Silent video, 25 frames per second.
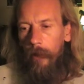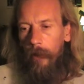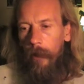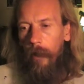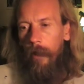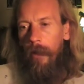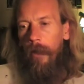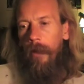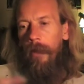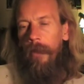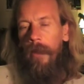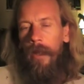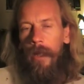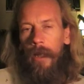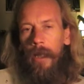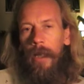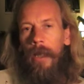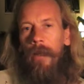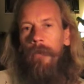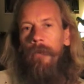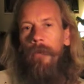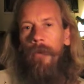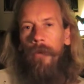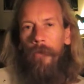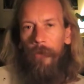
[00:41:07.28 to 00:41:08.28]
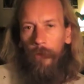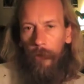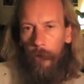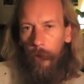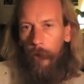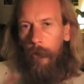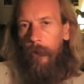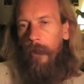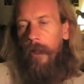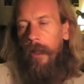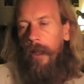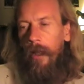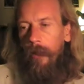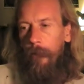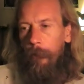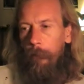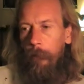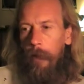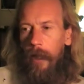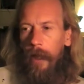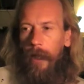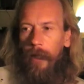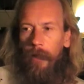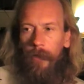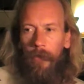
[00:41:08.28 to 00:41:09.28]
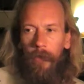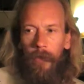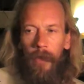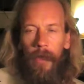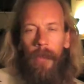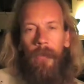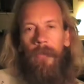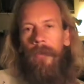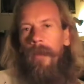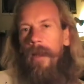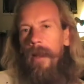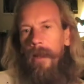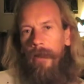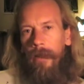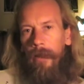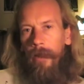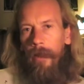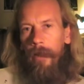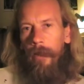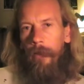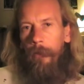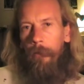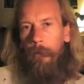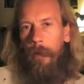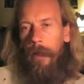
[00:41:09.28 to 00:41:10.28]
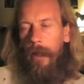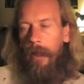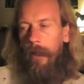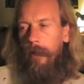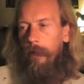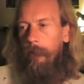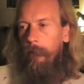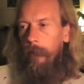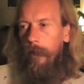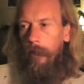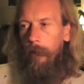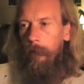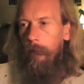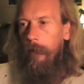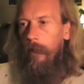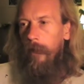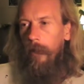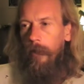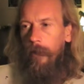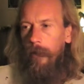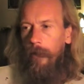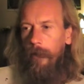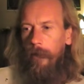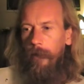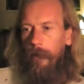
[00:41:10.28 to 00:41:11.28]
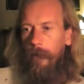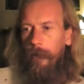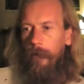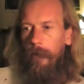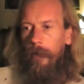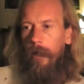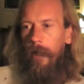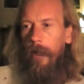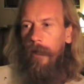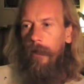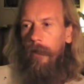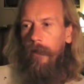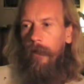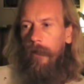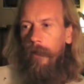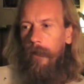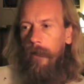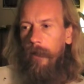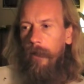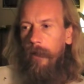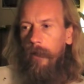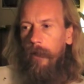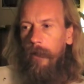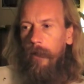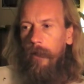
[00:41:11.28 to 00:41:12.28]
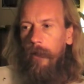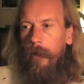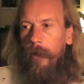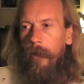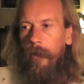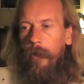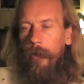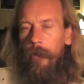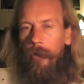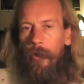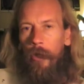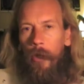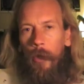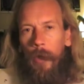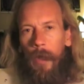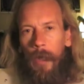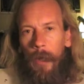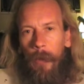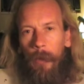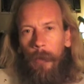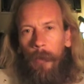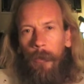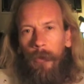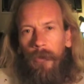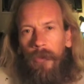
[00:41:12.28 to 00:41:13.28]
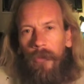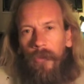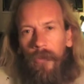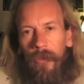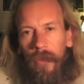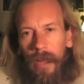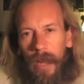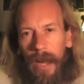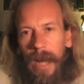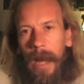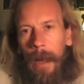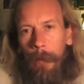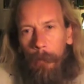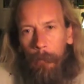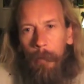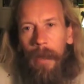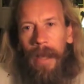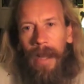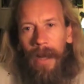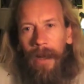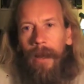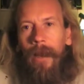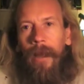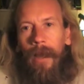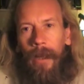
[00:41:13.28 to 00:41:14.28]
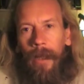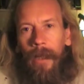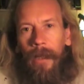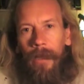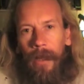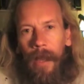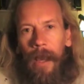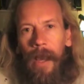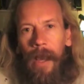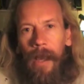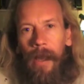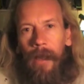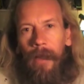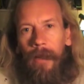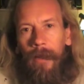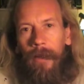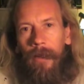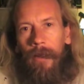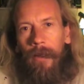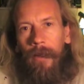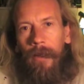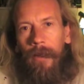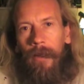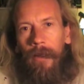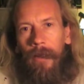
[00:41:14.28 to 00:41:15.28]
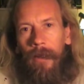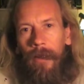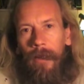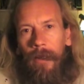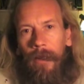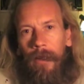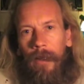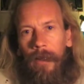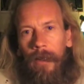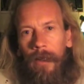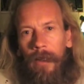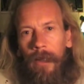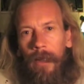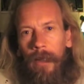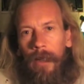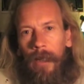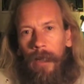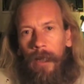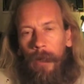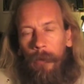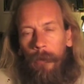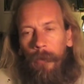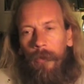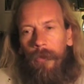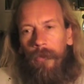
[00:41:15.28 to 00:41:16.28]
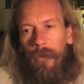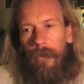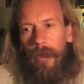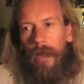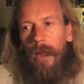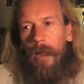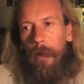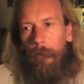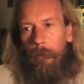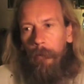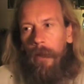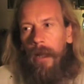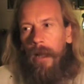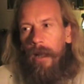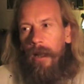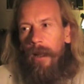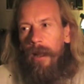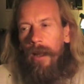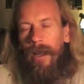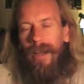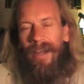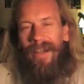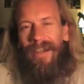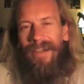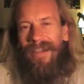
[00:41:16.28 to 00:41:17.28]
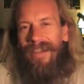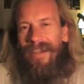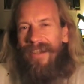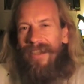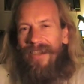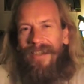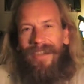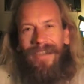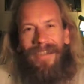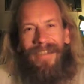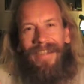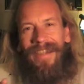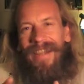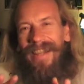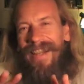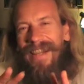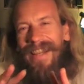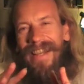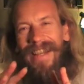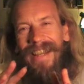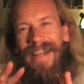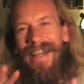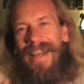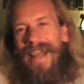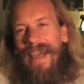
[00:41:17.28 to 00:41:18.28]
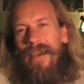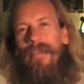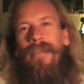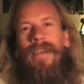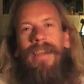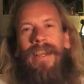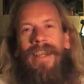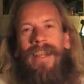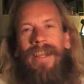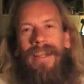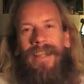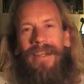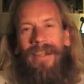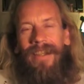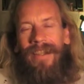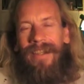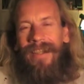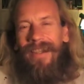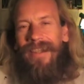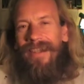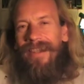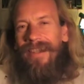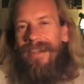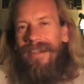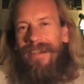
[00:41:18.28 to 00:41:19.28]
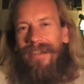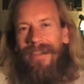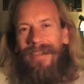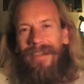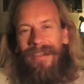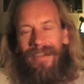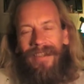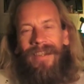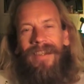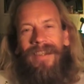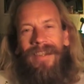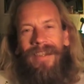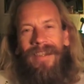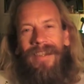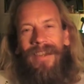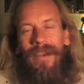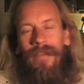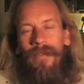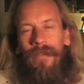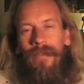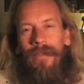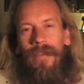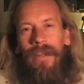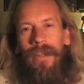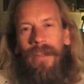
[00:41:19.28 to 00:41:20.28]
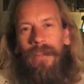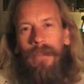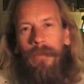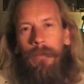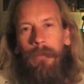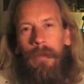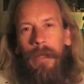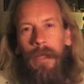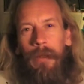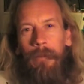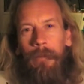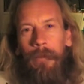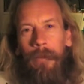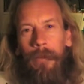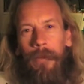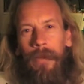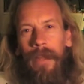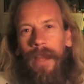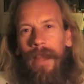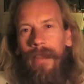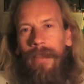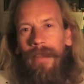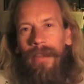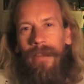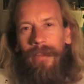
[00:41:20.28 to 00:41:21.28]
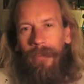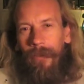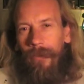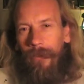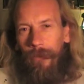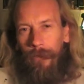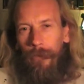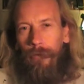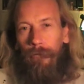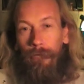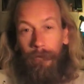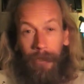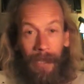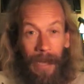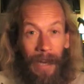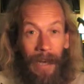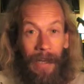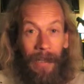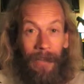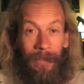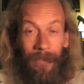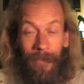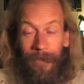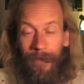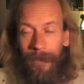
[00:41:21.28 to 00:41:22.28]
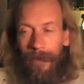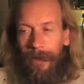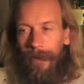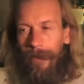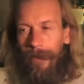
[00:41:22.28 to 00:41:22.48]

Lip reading: And I think even a few years back, say 10 years back, maybe, I don't know, that, you know, it was still a bit like that. It was still a bit like, you're never gonna convince people that this is reality.